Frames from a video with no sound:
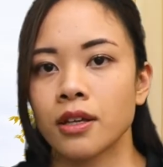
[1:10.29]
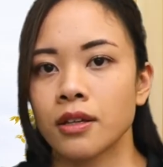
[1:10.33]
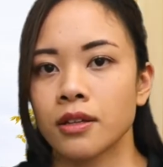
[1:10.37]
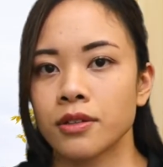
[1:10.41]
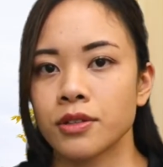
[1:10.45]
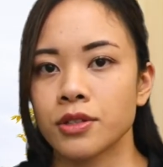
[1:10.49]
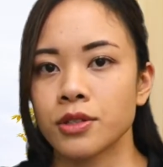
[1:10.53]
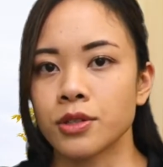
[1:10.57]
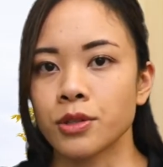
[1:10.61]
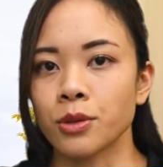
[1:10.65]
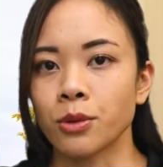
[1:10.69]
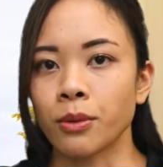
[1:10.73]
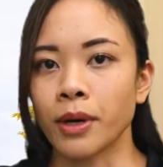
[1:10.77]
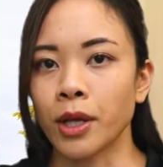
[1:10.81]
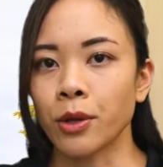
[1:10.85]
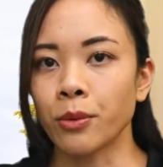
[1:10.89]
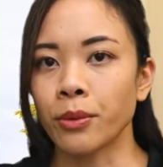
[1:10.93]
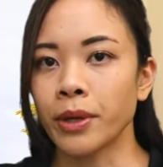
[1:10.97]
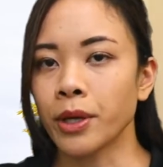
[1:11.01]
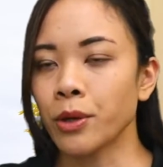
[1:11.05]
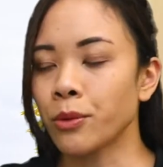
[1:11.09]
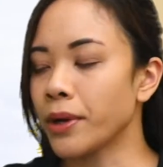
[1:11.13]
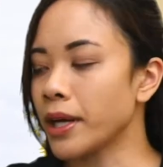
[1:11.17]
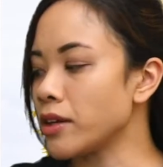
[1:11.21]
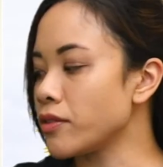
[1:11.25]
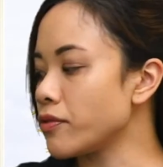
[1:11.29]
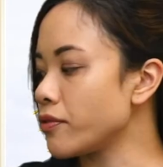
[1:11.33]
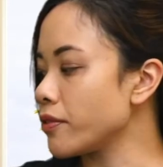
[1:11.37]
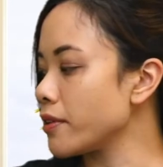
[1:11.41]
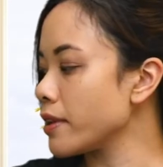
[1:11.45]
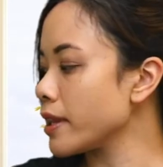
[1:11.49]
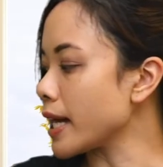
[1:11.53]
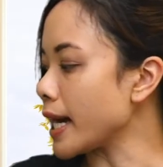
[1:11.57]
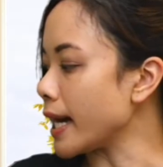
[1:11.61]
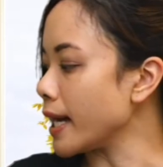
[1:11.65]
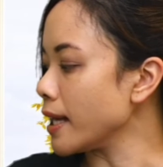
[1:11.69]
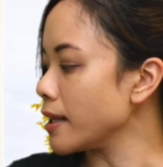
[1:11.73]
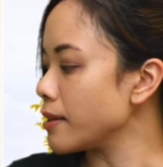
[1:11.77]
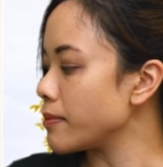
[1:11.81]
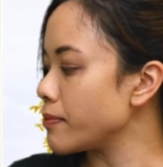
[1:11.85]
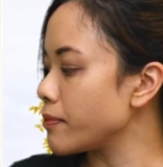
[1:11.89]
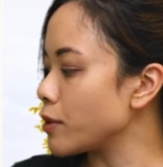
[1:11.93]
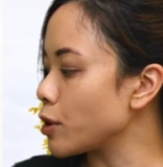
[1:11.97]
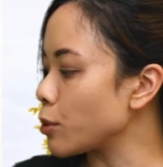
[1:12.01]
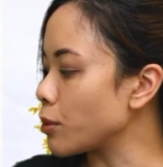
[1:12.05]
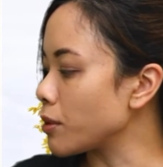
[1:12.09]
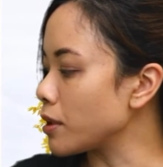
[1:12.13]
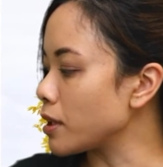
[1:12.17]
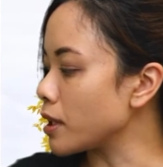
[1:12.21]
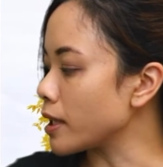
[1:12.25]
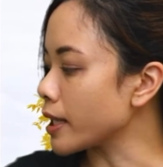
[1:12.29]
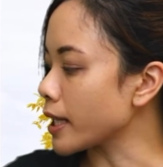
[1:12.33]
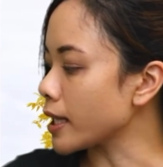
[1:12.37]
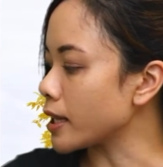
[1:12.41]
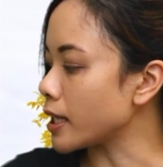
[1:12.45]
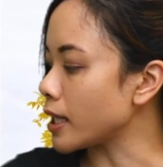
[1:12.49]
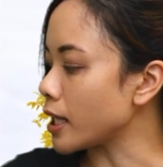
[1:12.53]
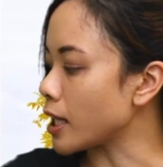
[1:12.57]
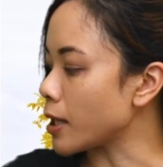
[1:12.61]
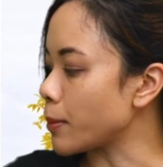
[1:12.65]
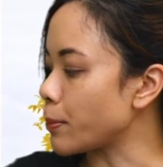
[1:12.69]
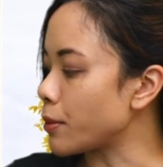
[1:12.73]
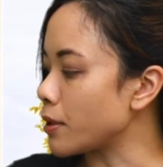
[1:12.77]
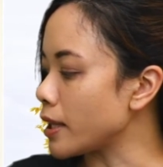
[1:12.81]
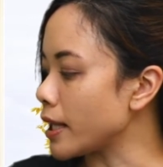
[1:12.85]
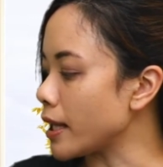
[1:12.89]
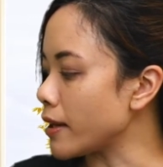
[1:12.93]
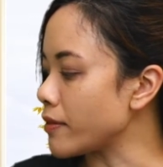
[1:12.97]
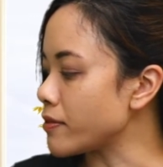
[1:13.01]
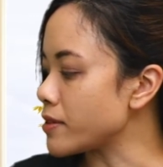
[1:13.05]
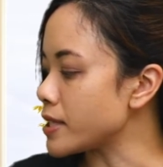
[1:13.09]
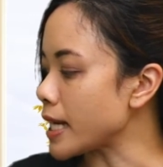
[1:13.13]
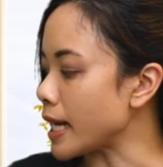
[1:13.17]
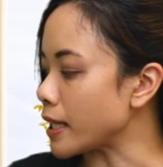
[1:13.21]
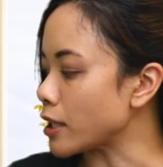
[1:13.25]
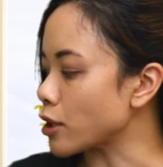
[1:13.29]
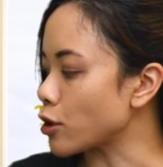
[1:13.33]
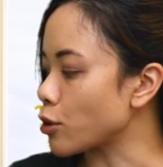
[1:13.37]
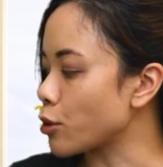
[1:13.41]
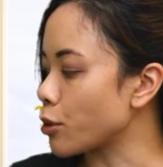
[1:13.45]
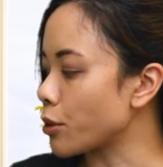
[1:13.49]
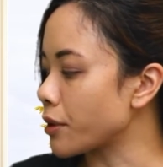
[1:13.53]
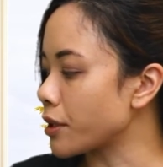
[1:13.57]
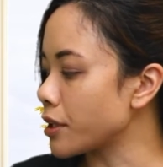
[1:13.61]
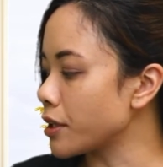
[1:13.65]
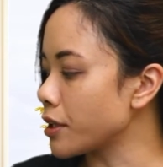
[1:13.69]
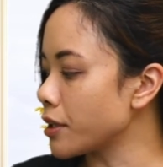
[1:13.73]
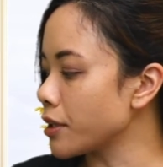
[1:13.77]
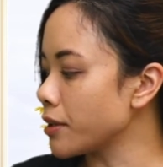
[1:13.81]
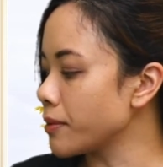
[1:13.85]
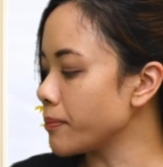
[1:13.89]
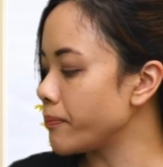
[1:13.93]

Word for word: So while we wait for that, we'll look at the upper left hand corner